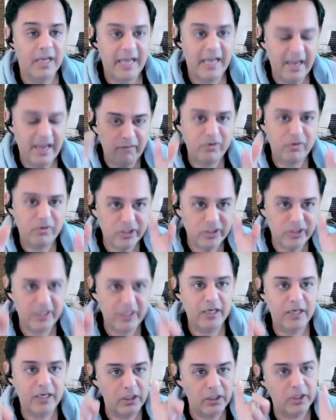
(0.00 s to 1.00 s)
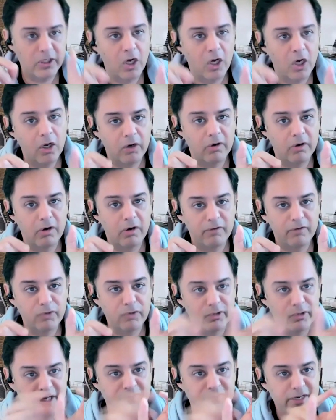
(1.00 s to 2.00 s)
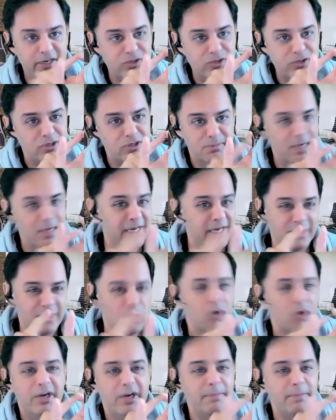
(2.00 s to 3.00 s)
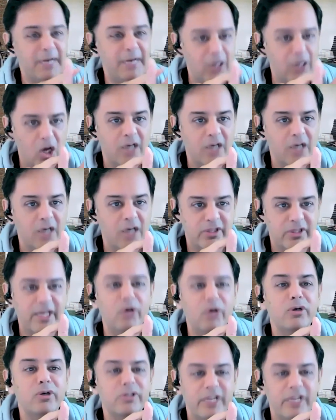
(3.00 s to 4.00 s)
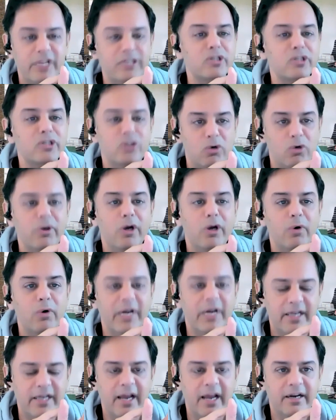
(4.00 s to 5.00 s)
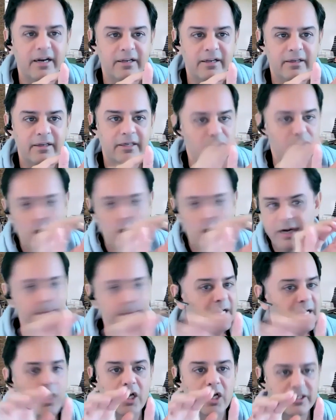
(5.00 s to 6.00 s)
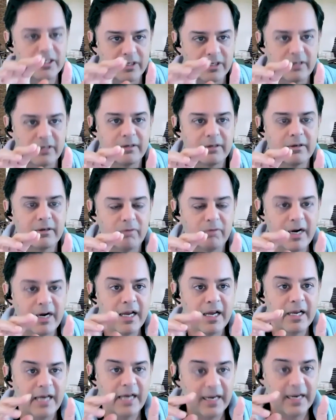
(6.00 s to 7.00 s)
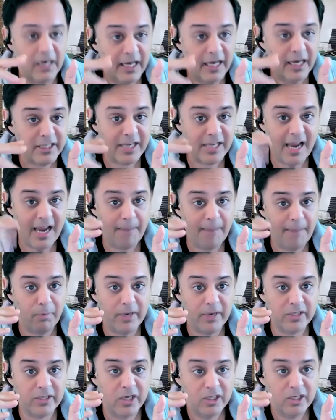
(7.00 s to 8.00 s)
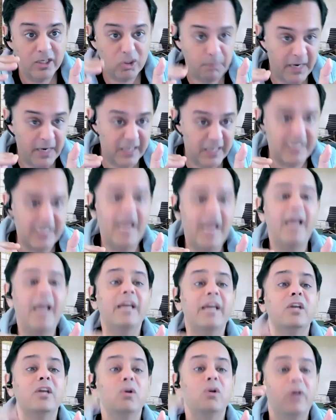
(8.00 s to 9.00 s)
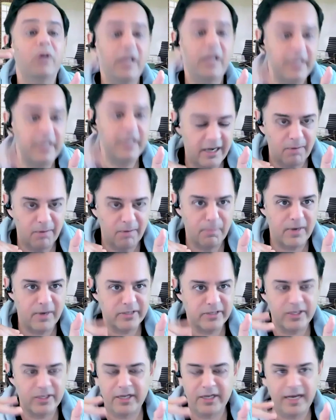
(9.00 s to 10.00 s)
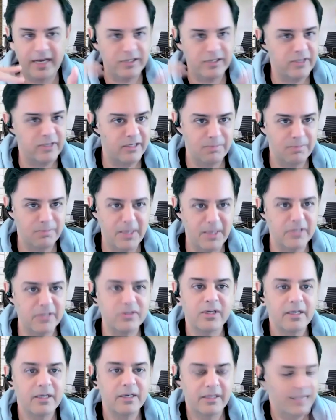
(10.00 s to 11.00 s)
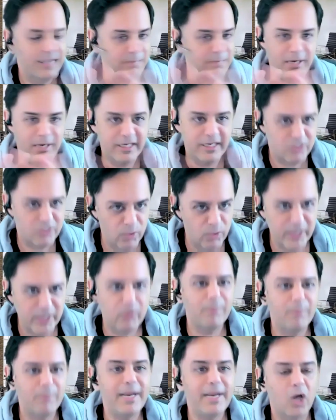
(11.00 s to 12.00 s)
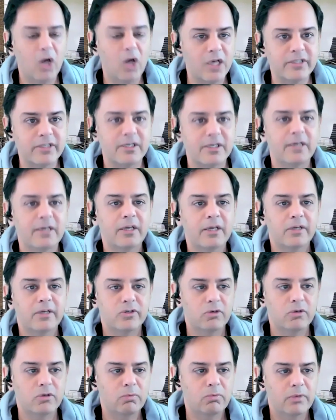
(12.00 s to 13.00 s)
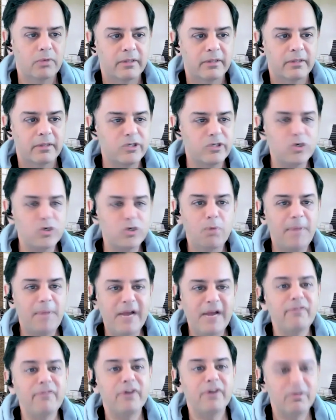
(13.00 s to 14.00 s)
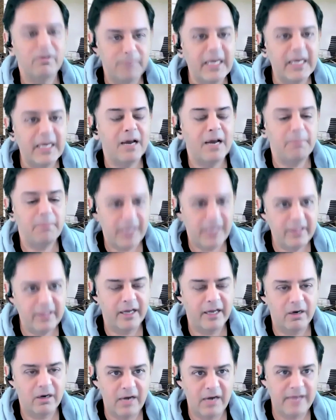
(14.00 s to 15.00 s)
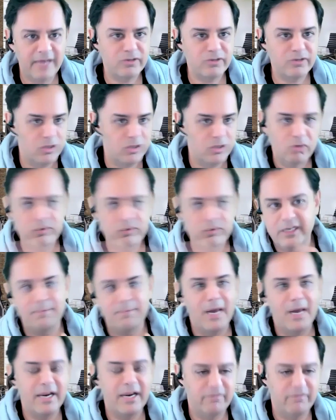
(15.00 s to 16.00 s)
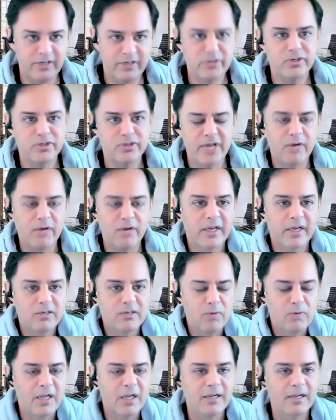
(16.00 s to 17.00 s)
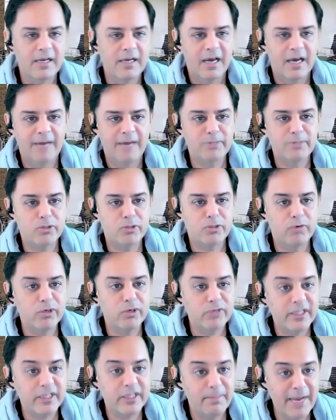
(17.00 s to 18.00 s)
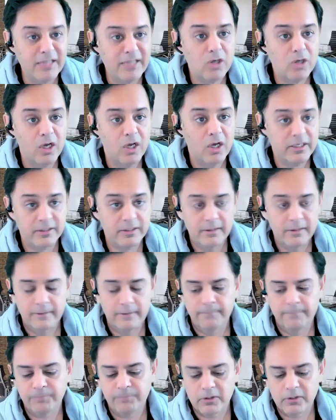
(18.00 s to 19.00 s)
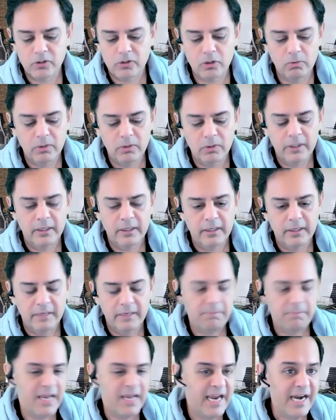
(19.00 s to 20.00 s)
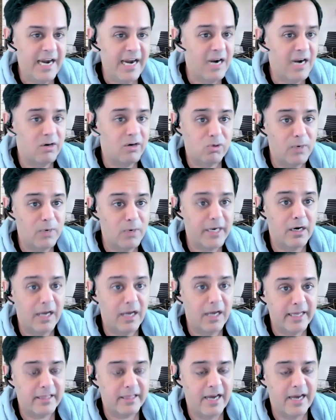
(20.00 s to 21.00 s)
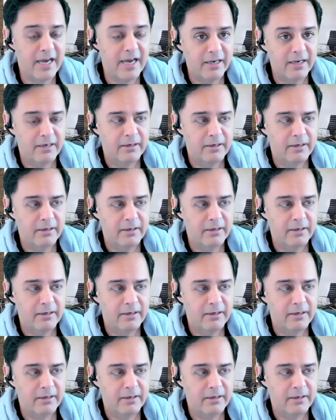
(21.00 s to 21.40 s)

Every yeah. single dollar of those investors' money has already been lost. They don't, they just don't know it yet. It's already been lost, right? And unless cap rates spectacularly decompress in the next six months, that money is going to remain lost. So there's no benefit of me coming in there and just losing my investors' equity as well. I'm just reducing the bank's loss. So eight out of 20 are like that.